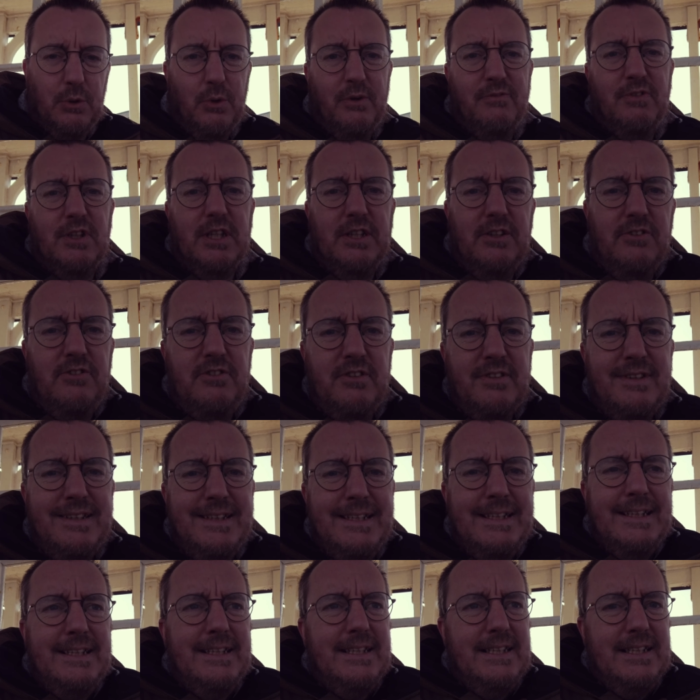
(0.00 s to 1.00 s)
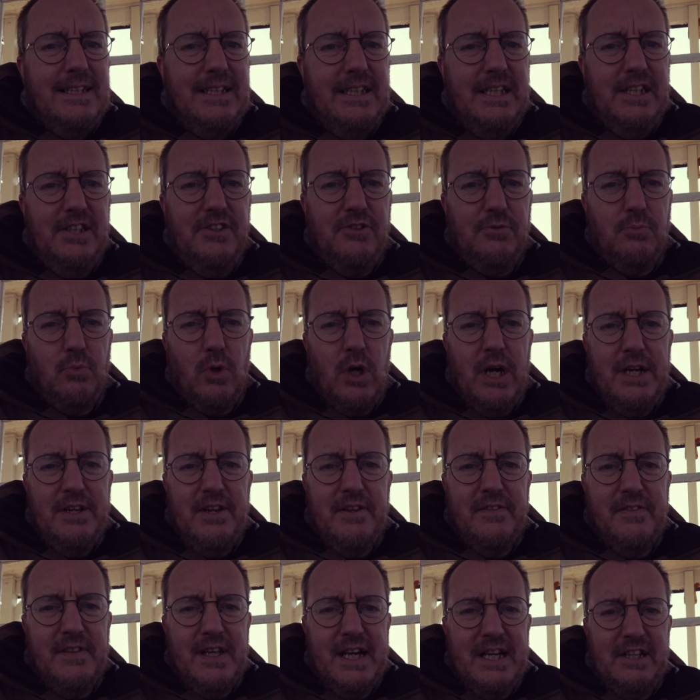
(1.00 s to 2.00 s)
equivalent is
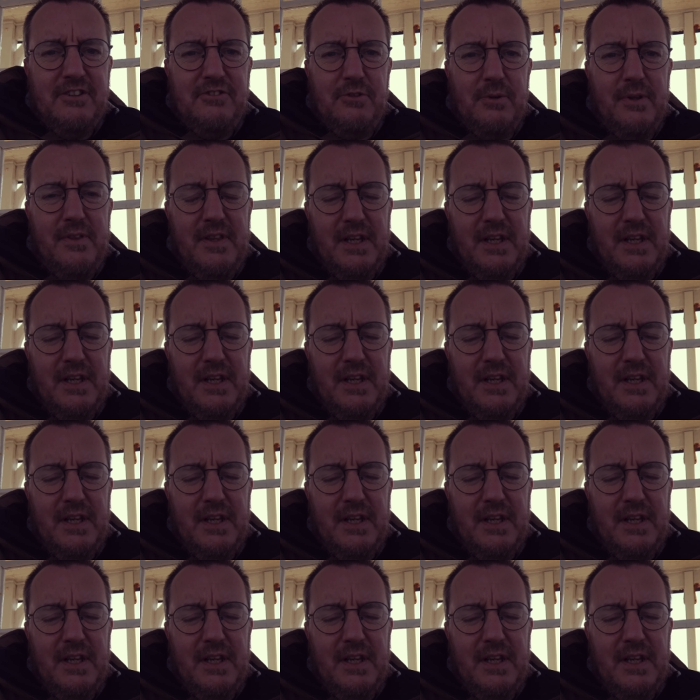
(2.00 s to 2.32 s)
wider than that.